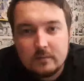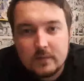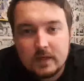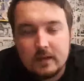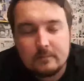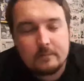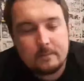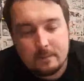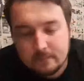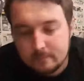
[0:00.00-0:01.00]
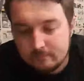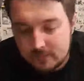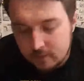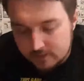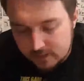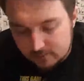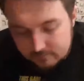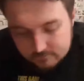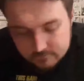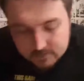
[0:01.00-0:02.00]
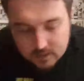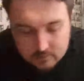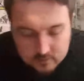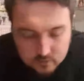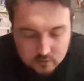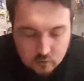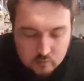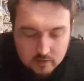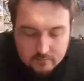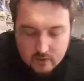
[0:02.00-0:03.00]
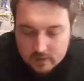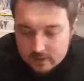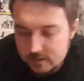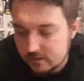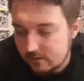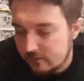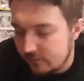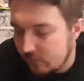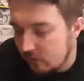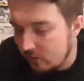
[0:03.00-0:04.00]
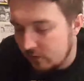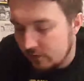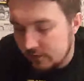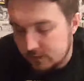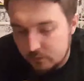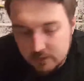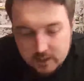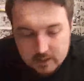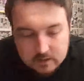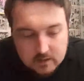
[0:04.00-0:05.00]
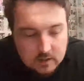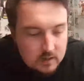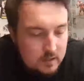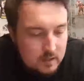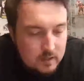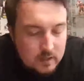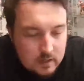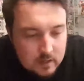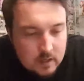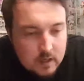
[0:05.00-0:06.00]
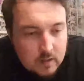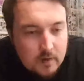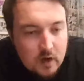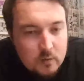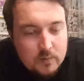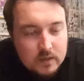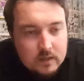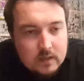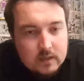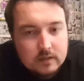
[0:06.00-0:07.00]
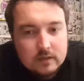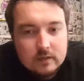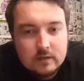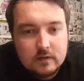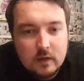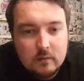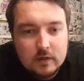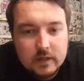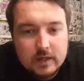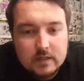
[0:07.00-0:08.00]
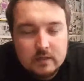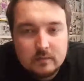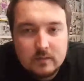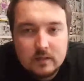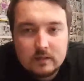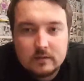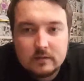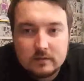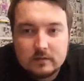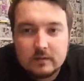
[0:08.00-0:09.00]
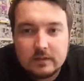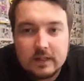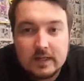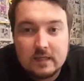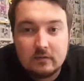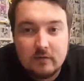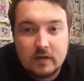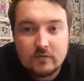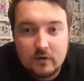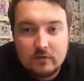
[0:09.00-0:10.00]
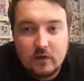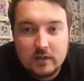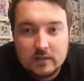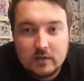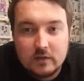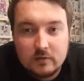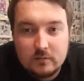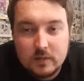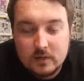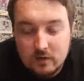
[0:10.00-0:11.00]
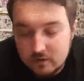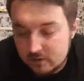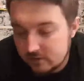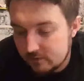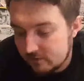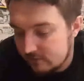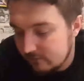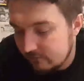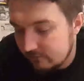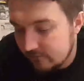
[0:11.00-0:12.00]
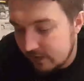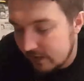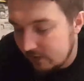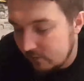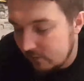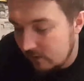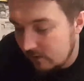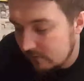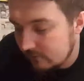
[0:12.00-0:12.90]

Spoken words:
But yeah, that was it. That was all my finds for this weekend. I'm hoping that I'm going to get some decent retro finds soon, because really what